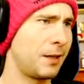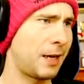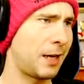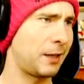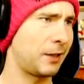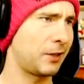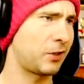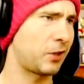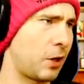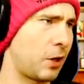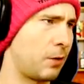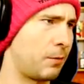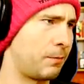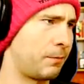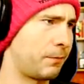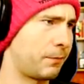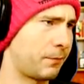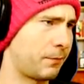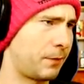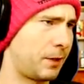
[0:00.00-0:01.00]
Okay, go.
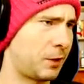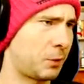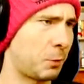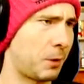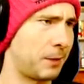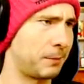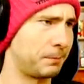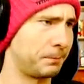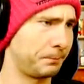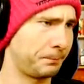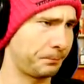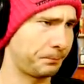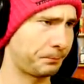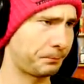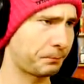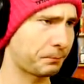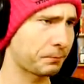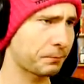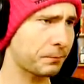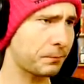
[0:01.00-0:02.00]
This way. Let's go.
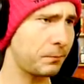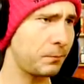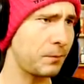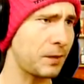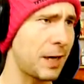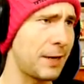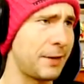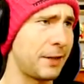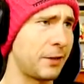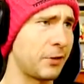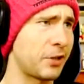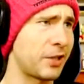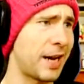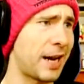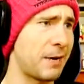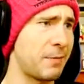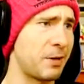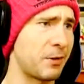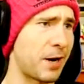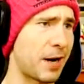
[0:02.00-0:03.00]
I think there's an
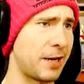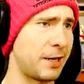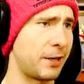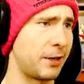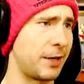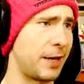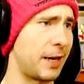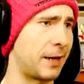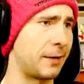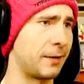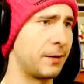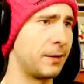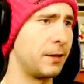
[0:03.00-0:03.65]
enemy right here. Yeah.